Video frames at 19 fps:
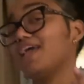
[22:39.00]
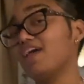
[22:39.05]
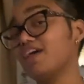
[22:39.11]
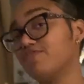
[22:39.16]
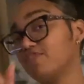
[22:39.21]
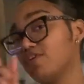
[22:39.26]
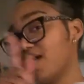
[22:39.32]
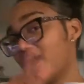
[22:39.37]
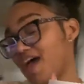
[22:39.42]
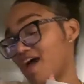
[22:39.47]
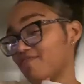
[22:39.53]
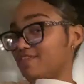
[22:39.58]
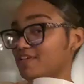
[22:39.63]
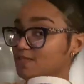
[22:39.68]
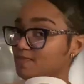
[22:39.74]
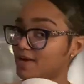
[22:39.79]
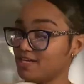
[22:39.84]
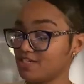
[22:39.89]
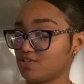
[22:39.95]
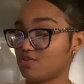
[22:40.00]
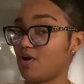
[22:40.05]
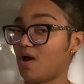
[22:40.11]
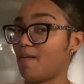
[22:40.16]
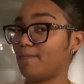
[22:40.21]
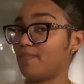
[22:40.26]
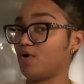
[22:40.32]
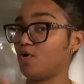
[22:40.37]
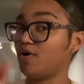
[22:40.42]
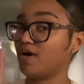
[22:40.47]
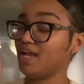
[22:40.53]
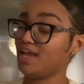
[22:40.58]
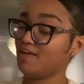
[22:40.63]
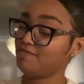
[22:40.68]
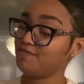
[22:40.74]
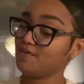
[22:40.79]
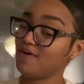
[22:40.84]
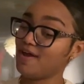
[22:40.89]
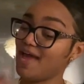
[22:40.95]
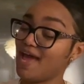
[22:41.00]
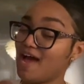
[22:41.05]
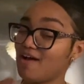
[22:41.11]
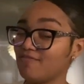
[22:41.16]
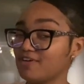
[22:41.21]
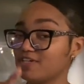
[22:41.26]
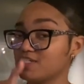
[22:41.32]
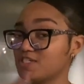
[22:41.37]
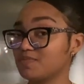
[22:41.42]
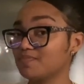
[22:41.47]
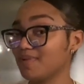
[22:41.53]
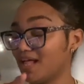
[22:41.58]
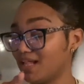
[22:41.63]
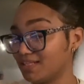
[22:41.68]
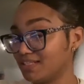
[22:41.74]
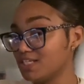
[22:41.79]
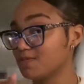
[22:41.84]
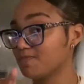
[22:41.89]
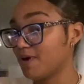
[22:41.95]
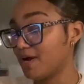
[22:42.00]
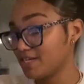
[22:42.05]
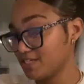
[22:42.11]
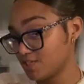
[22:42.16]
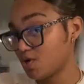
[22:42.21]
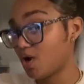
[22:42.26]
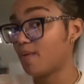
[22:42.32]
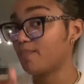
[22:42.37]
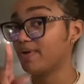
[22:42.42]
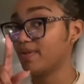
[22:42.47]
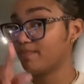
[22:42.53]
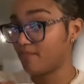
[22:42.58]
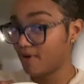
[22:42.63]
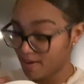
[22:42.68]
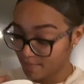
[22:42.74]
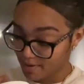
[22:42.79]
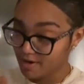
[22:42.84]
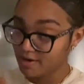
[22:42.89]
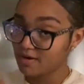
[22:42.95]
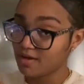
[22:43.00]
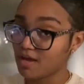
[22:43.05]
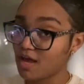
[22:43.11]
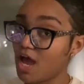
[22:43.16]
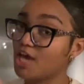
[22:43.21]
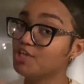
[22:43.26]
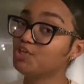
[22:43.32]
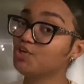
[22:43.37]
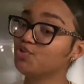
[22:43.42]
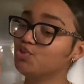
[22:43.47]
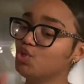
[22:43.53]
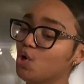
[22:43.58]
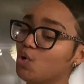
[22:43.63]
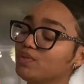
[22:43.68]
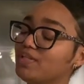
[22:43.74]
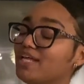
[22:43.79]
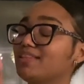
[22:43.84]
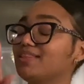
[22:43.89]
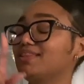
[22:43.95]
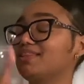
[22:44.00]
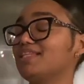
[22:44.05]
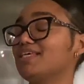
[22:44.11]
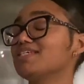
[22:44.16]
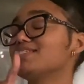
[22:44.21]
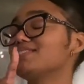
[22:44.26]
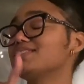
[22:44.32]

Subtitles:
If you have this body scrub or if you ever smell this body scrub in Primark, you know that this